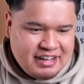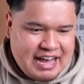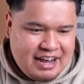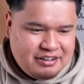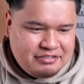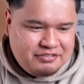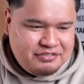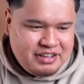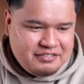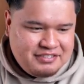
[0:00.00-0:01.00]
Out of
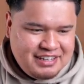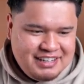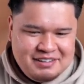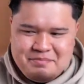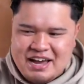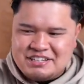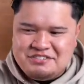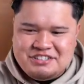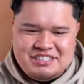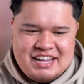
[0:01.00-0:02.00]
50, Max
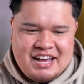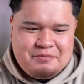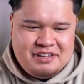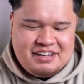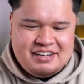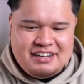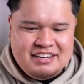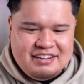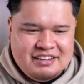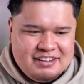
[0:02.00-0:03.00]
Verstappen.
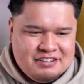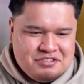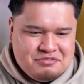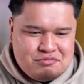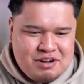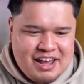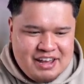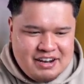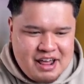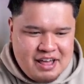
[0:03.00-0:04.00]

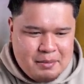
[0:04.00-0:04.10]
Red